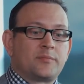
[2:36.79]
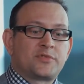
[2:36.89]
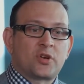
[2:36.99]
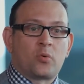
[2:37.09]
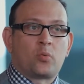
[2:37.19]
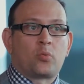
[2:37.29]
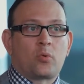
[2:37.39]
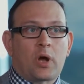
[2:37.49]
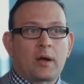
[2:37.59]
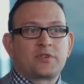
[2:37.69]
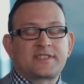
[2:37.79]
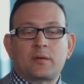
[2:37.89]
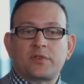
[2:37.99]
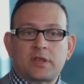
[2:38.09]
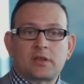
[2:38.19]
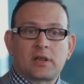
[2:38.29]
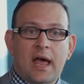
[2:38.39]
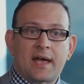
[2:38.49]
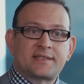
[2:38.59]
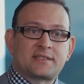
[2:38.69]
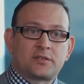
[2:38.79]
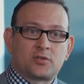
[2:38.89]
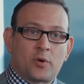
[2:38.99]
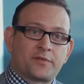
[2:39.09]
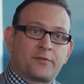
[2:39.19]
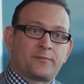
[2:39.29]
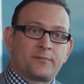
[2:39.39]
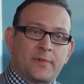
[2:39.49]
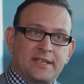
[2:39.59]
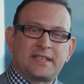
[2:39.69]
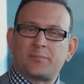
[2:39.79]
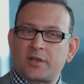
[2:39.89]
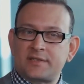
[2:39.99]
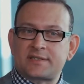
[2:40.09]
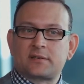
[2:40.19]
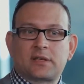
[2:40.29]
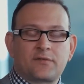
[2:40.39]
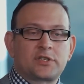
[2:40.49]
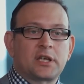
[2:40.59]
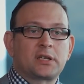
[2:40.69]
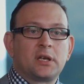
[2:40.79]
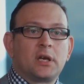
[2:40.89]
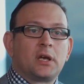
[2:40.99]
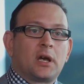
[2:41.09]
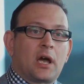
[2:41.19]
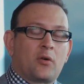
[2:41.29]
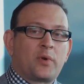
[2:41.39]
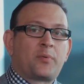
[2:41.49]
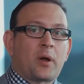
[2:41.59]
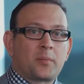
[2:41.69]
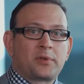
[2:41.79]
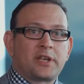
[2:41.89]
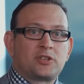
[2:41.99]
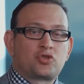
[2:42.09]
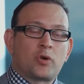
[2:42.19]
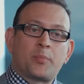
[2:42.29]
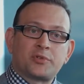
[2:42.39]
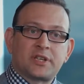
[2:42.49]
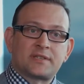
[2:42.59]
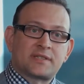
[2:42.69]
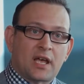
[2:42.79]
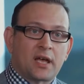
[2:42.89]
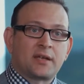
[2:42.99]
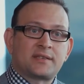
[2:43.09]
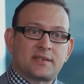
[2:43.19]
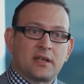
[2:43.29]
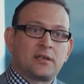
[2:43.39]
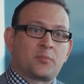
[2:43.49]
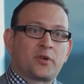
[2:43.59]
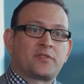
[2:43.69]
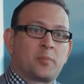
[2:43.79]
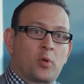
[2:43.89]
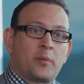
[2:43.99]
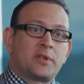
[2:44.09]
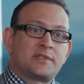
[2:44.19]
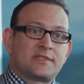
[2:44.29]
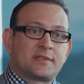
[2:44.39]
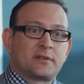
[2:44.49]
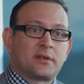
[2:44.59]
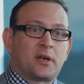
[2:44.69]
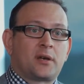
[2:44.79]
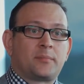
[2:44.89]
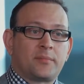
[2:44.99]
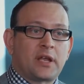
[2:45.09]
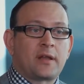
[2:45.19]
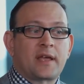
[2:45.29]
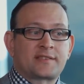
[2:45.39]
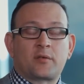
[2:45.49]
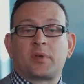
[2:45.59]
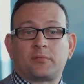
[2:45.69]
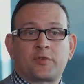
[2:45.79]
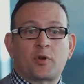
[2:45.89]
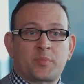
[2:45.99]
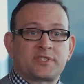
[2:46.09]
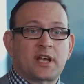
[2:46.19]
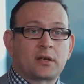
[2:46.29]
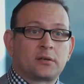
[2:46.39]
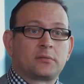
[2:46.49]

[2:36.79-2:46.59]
So I would say within the last 12 to 18 months, give or take, we probably tripled in size and number of deployments, and that's all been with OpenStack.